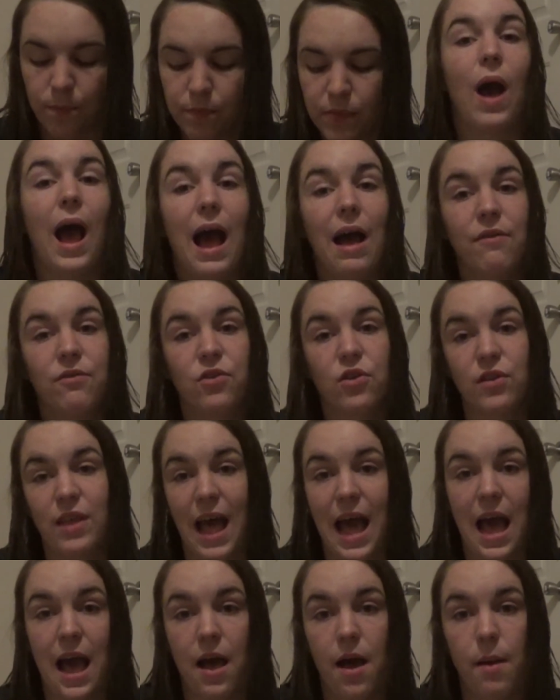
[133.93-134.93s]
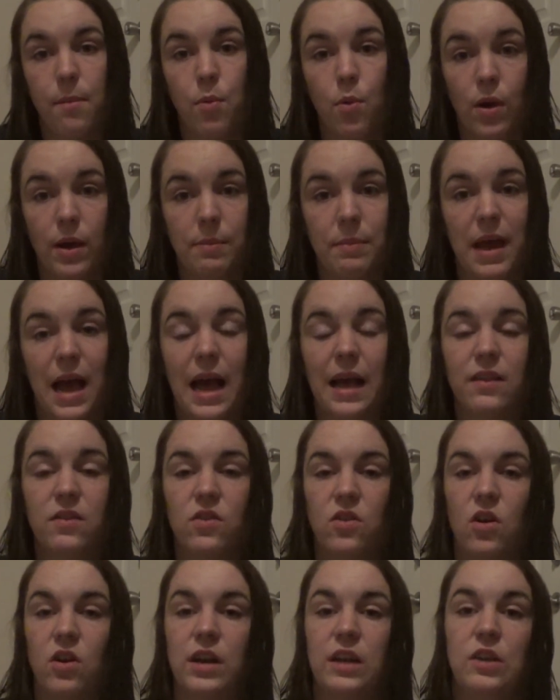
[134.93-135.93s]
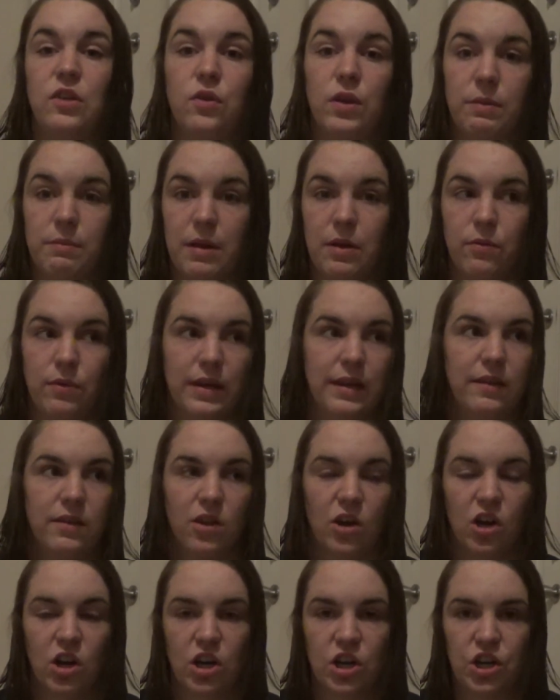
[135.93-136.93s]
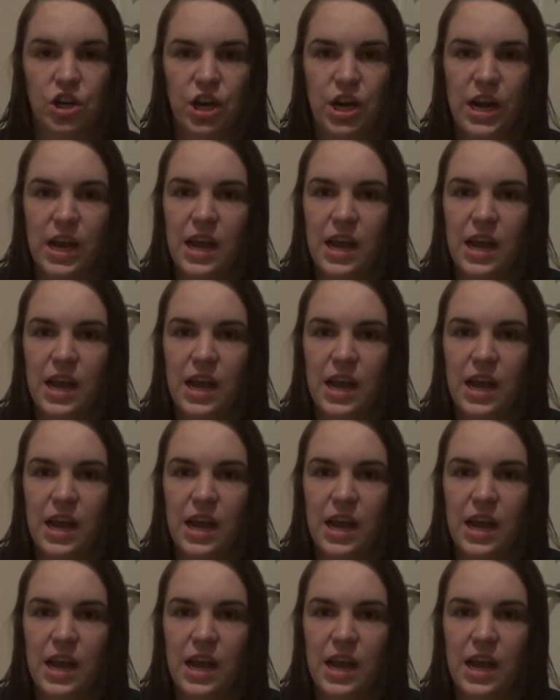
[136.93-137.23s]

After that appointment, I started doing my research,